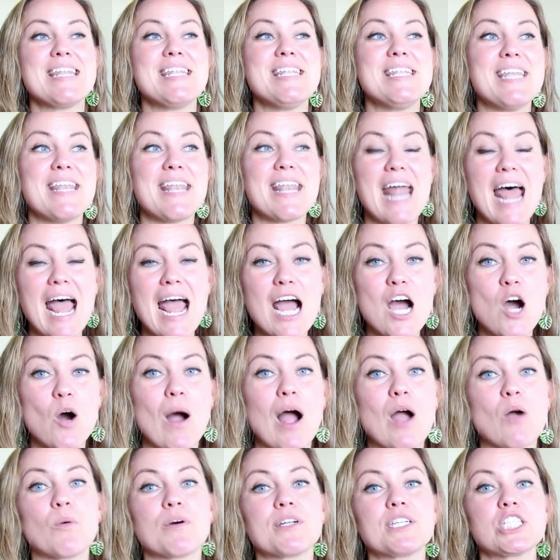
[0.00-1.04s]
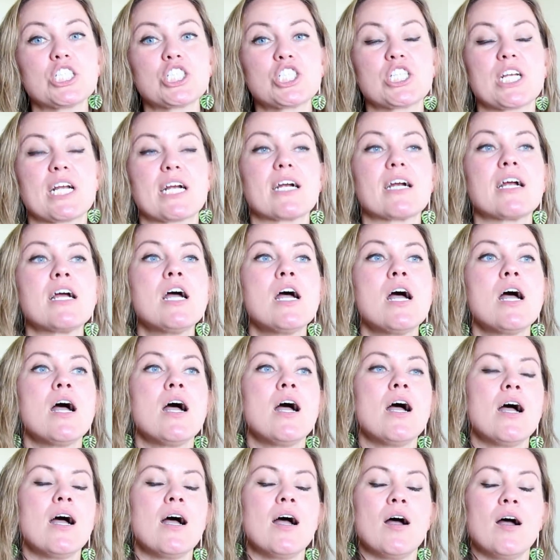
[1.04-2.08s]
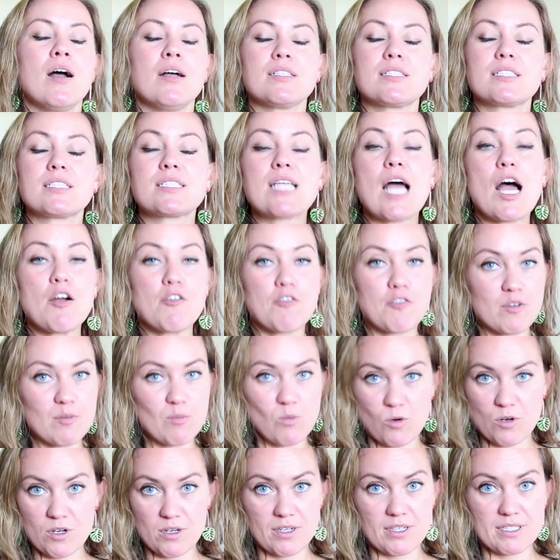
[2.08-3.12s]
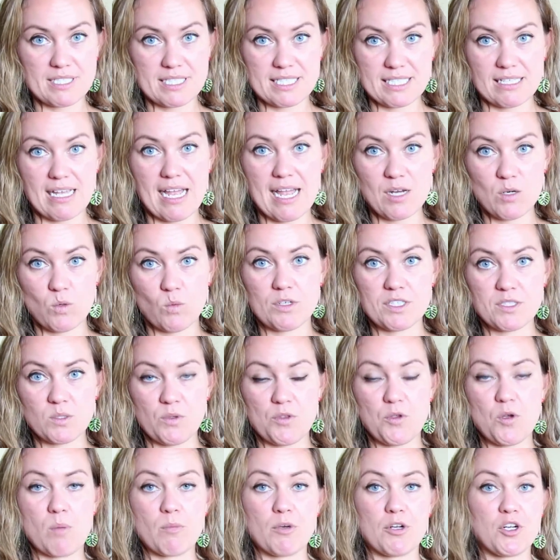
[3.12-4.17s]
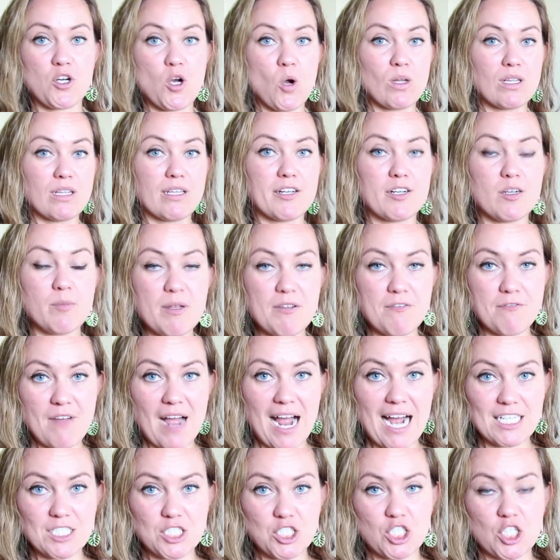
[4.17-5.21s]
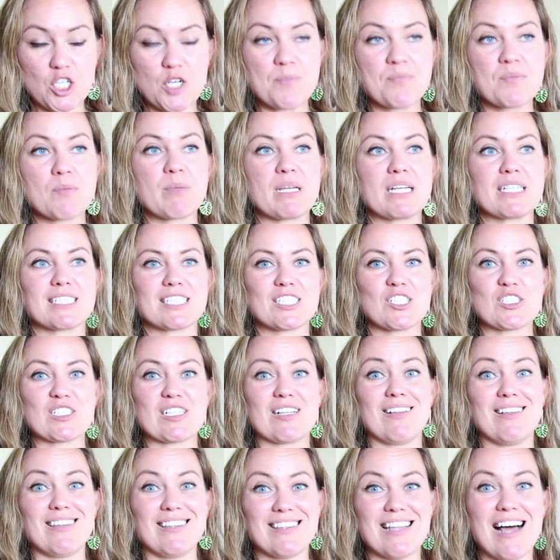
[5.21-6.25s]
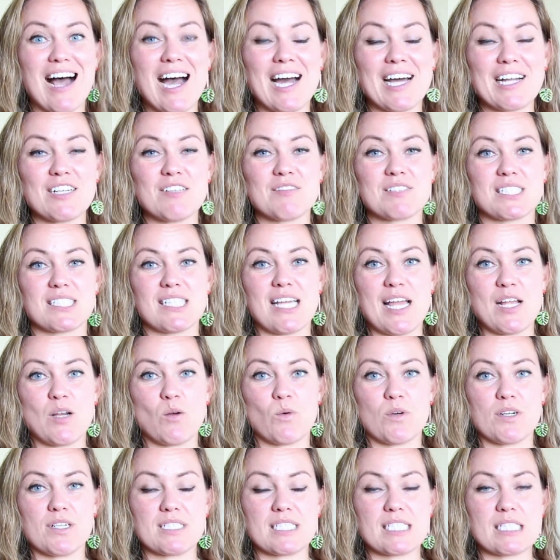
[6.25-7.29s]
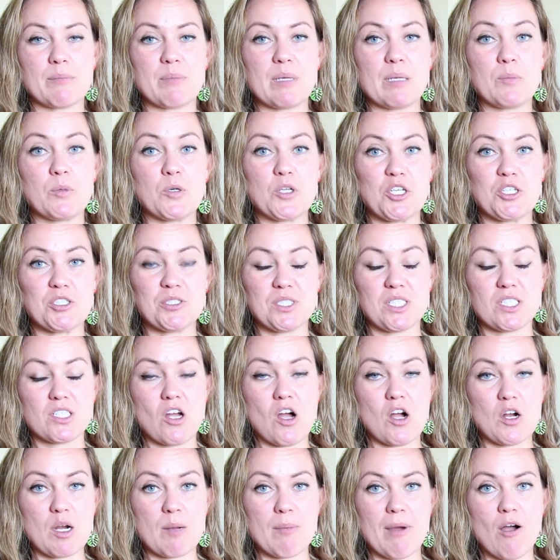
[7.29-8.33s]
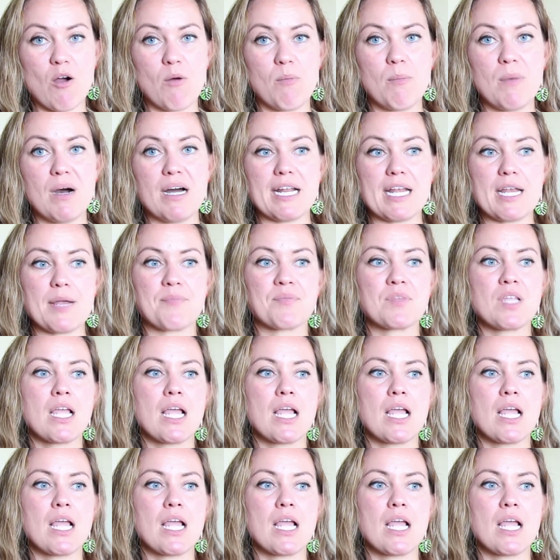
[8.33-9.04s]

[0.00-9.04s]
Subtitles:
Now, I want to share several more slang words with you. I'm going to go a little bit faster because there's a lot of slang words that people use to talk about money.